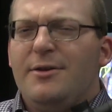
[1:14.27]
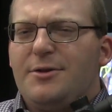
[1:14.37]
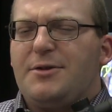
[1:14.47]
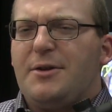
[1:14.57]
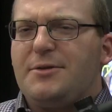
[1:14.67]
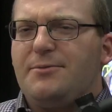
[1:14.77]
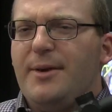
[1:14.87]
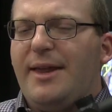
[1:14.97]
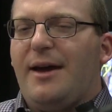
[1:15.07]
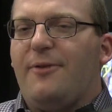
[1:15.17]
So there's, there's
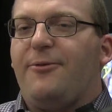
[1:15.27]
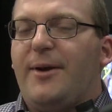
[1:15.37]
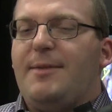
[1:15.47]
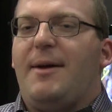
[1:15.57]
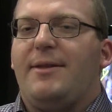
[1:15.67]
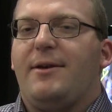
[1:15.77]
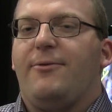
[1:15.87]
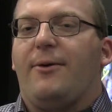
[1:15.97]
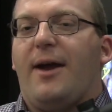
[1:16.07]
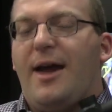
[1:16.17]
really a freedom out there
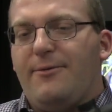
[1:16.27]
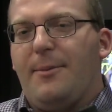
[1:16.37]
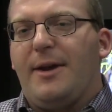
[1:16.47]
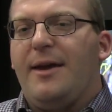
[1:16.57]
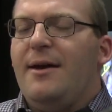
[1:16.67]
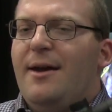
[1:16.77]
for everybody.